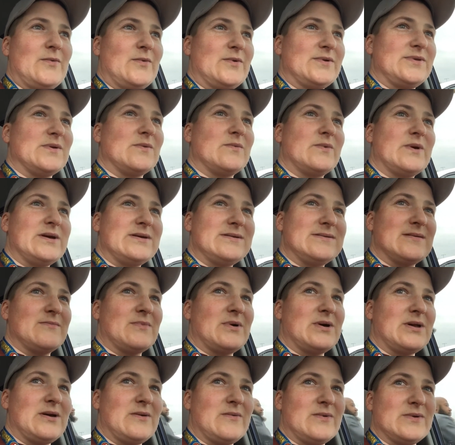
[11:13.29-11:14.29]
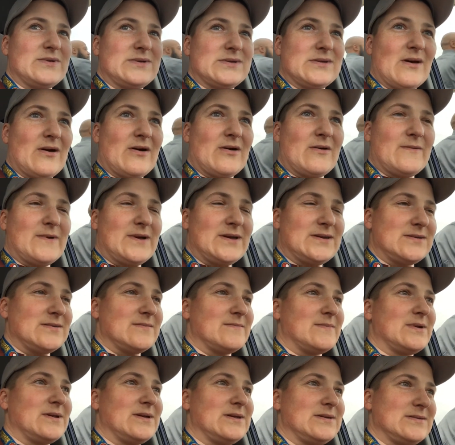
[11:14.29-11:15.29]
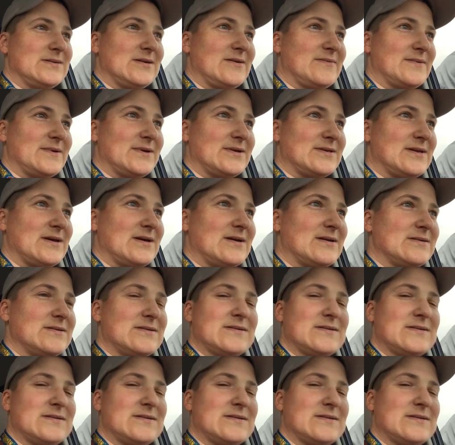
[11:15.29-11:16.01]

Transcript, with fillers: what's a waste of money, what's not a waste of money, stuff like that.